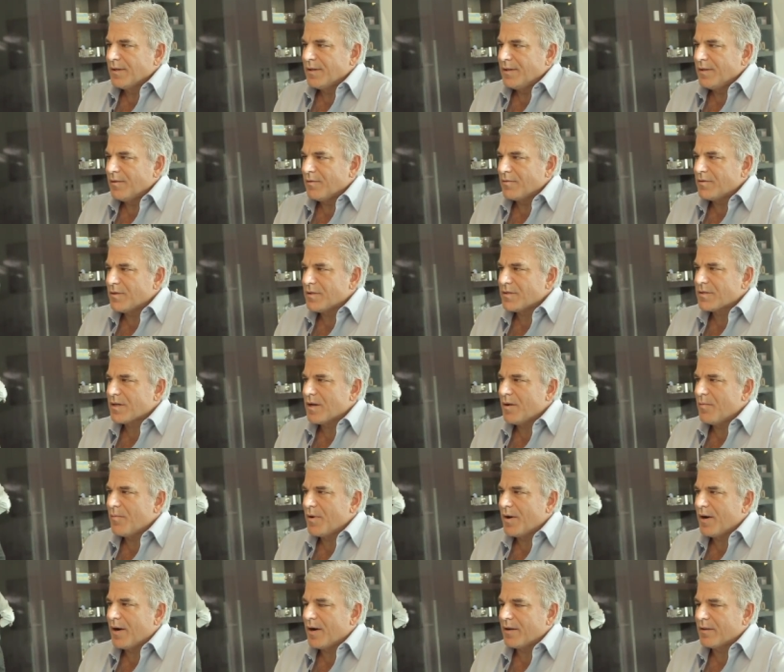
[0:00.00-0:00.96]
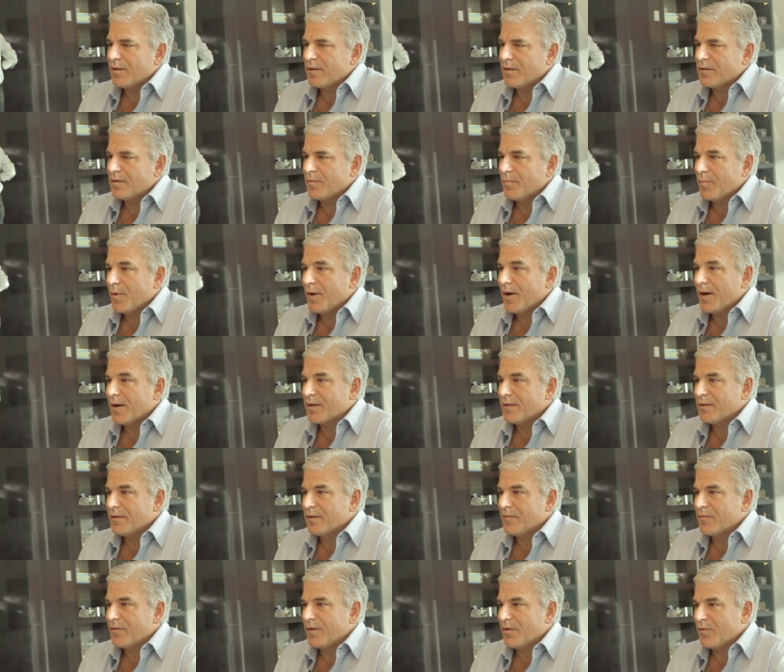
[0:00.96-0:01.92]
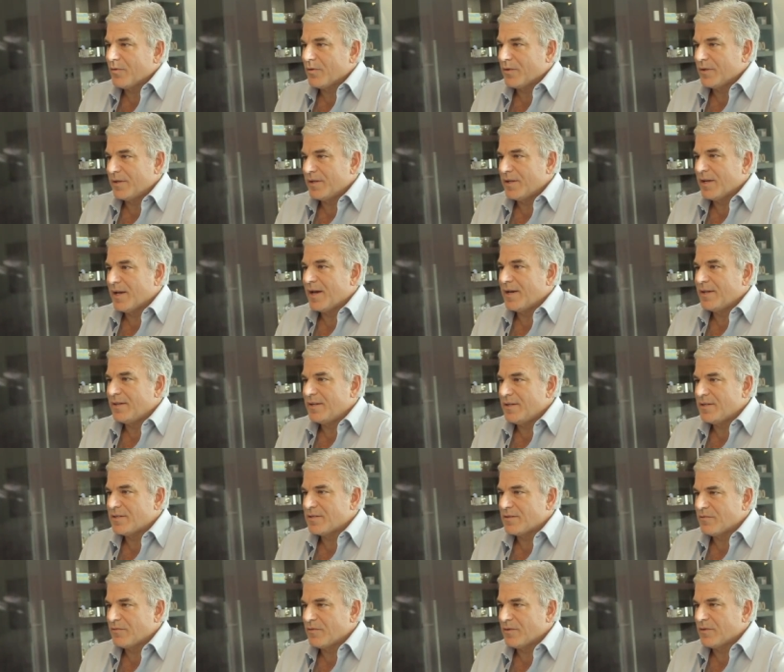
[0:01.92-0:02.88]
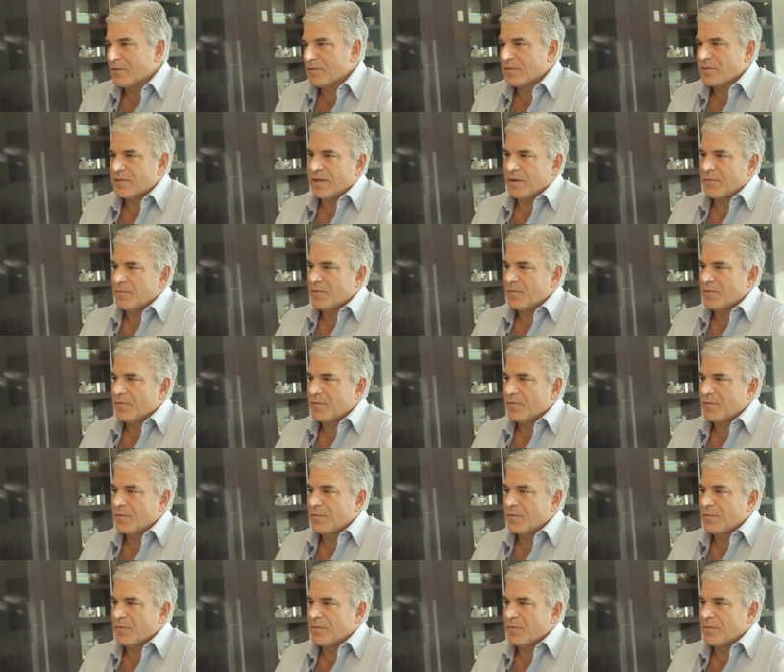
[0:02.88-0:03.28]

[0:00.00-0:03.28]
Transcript: was just coming out of the debacle of the early 90s in real estate,